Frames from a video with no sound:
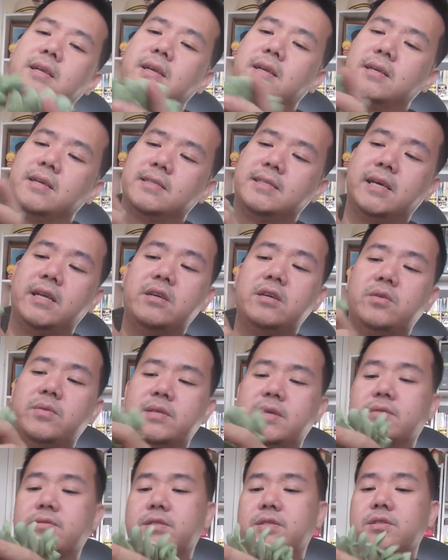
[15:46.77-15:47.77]
Because I don't know what
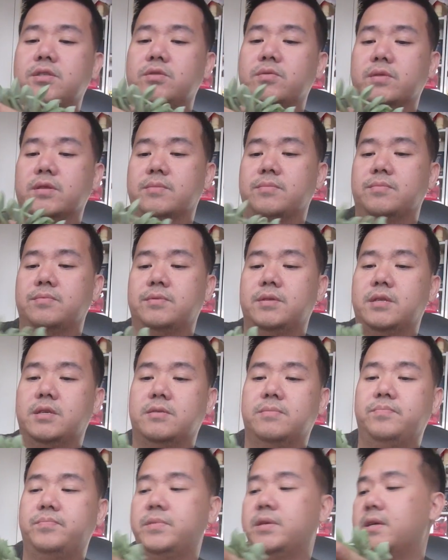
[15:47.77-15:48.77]
else to do with them, you
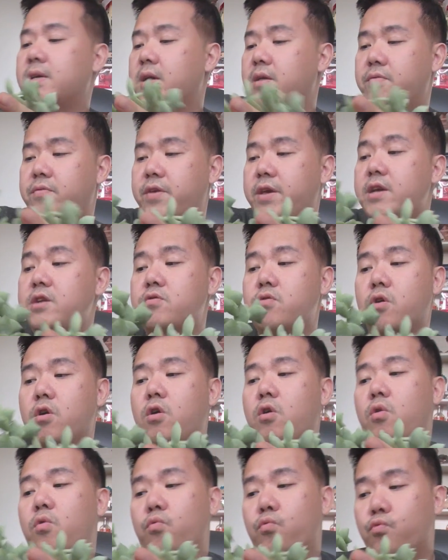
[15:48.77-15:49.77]
know. They
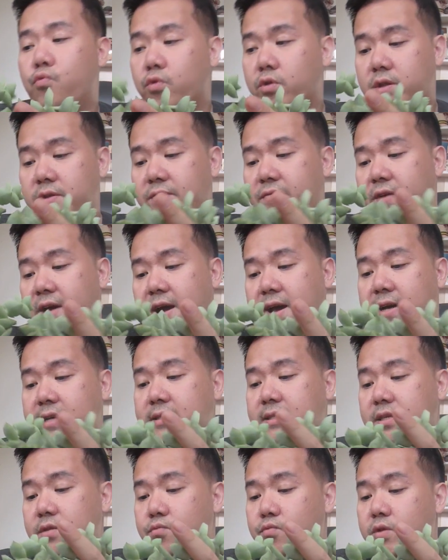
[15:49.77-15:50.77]
grow really
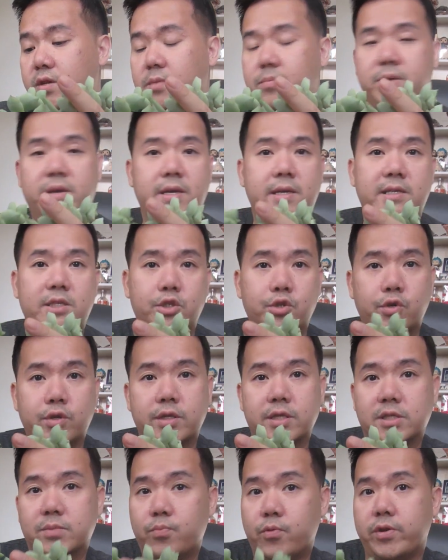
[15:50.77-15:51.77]
fast and really big during
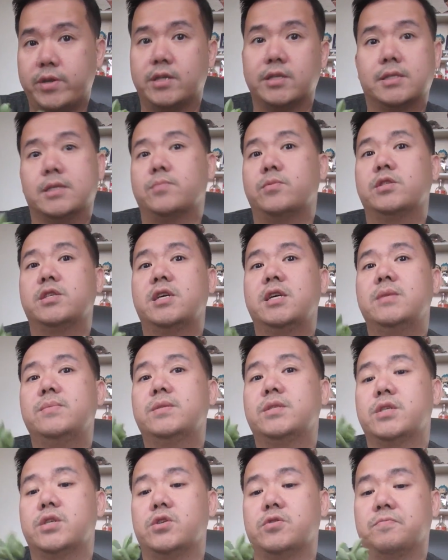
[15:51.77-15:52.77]
the spring and summertime,
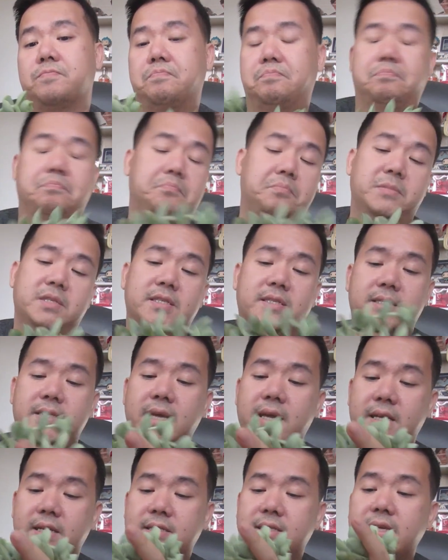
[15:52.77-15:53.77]
so it's
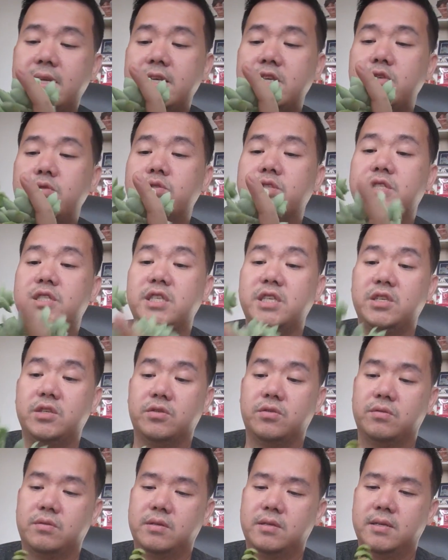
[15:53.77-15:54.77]
not a huge
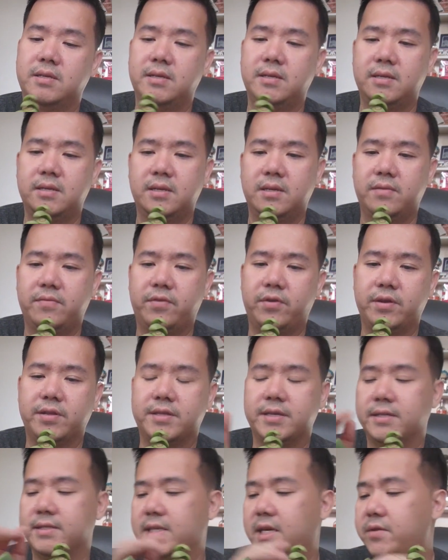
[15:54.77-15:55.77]
deal for
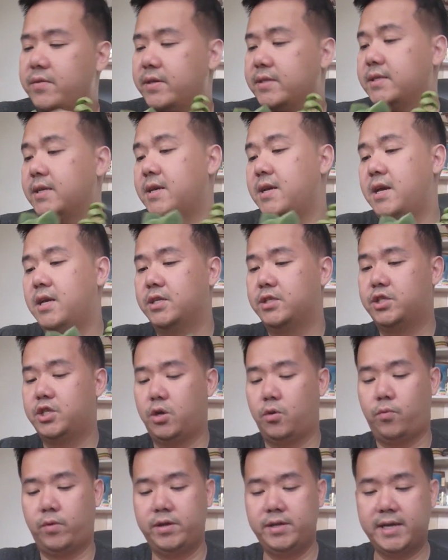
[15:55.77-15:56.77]
anything. So anyways,
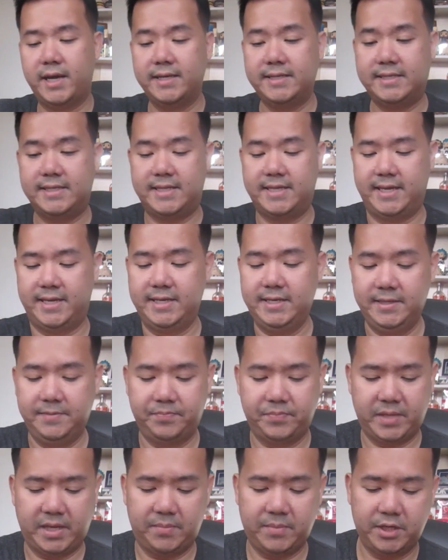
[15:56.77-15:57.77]
so what do you guys think?
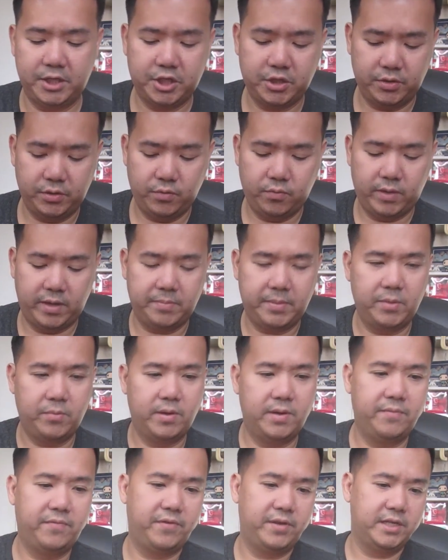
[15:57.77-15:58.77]
I'm gonna show you one by
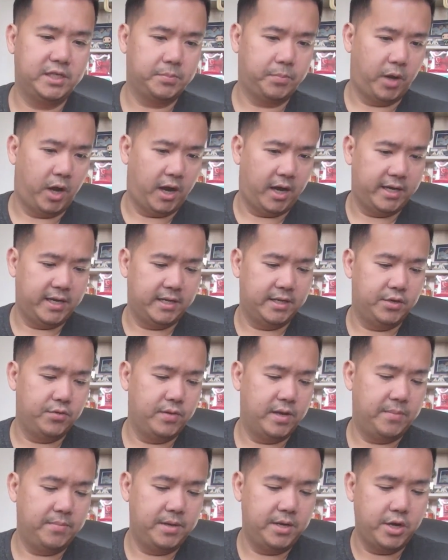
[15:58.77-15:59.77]
one for each pot, and you
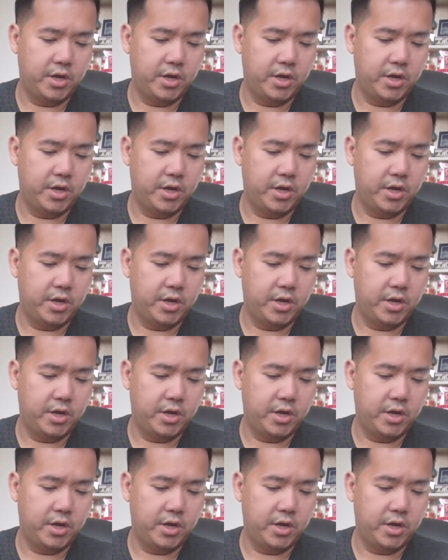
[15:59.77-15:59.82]
let me